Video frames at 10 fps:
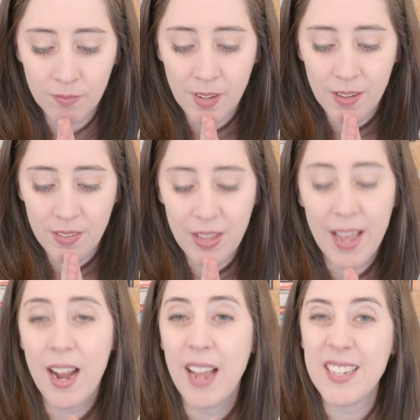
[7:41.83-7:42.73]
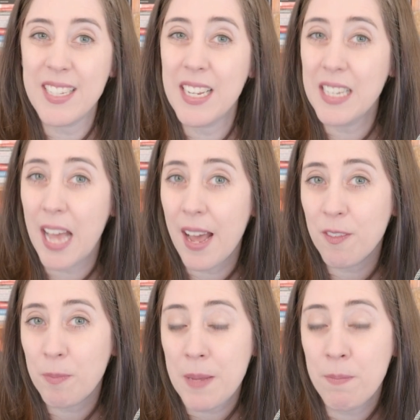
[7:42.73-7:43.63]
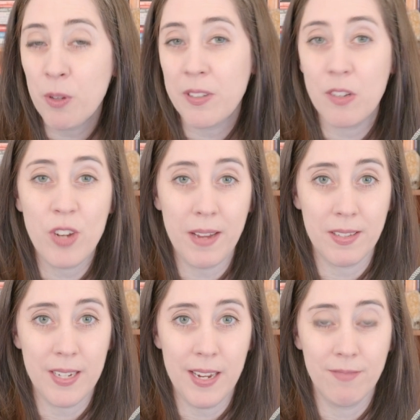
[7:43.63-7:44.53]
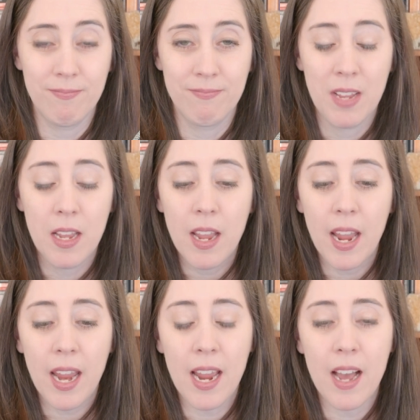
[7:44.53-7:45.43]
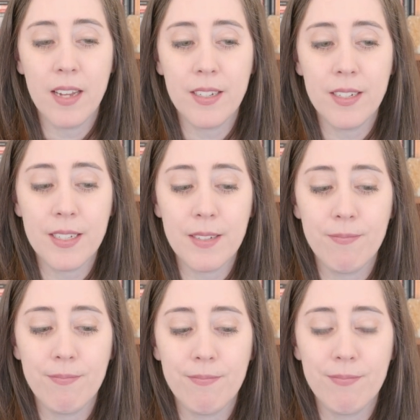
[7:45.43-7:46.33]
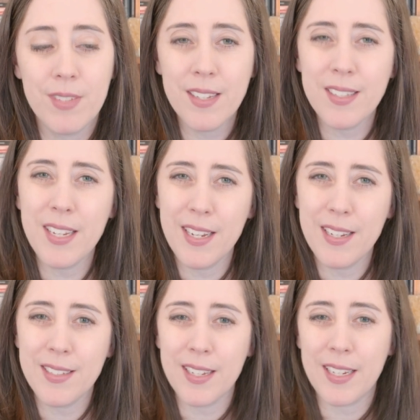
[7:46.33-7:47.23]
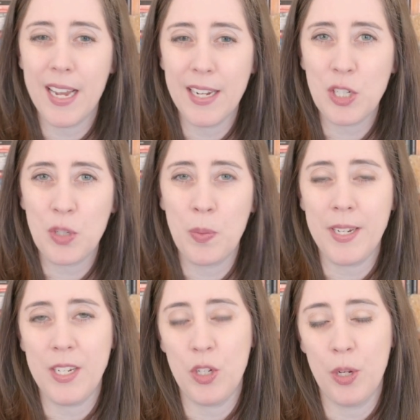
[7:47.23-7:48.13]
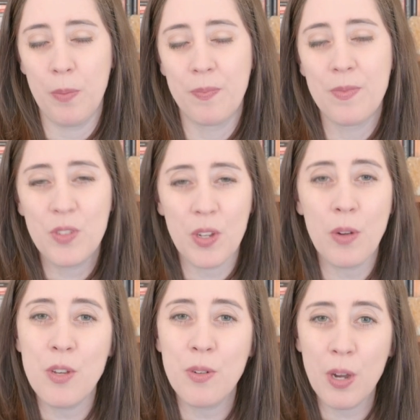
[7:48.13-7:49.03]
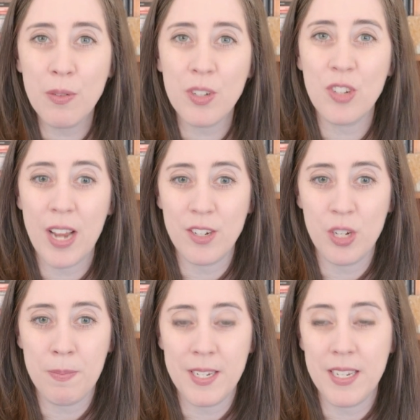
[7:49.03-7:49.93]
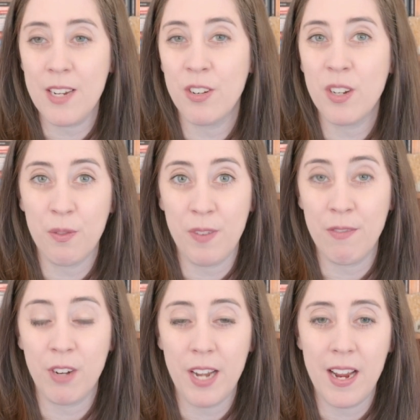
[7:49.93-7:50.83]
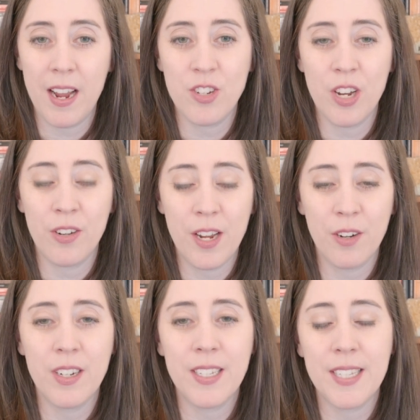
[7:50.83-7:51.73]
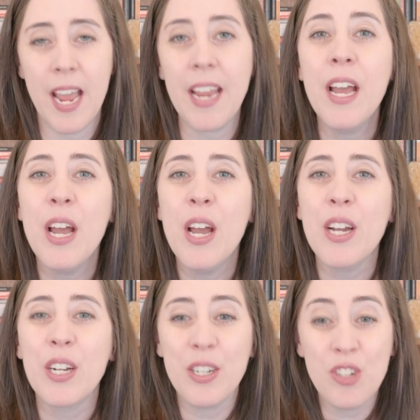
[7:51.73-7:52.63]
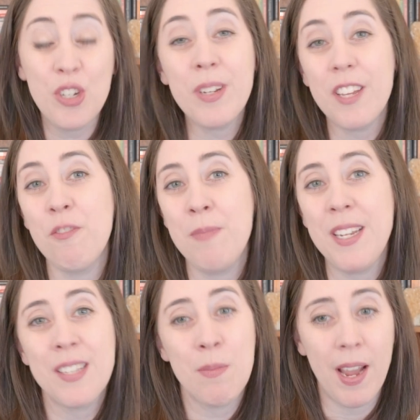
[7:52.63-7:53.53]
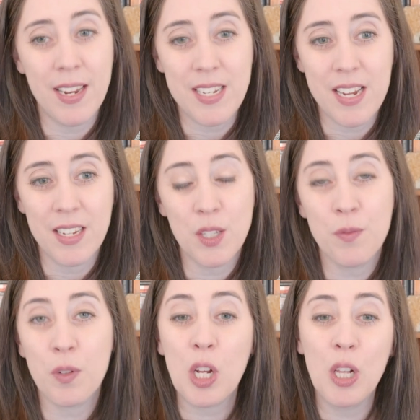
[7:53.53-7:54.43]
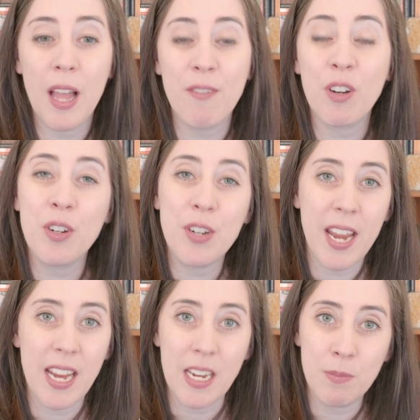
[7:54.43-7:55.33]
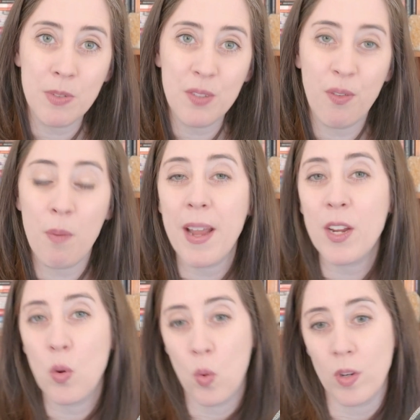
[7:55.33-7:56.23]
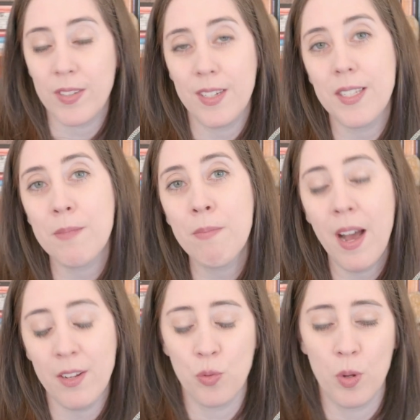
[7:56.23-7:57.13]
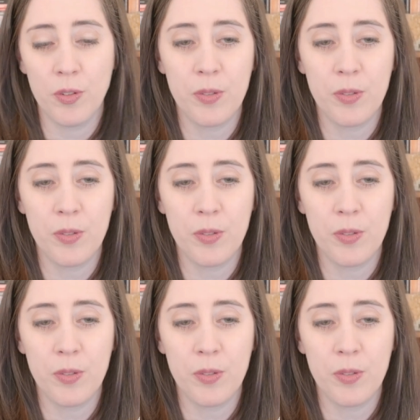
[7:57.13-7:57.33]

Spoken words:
that I see a lot of people suggesting, and this is a catch-22. So you go to ChatGPT or your favorite AI generator and say, could you give me some ideas for clever names for my courses and modules?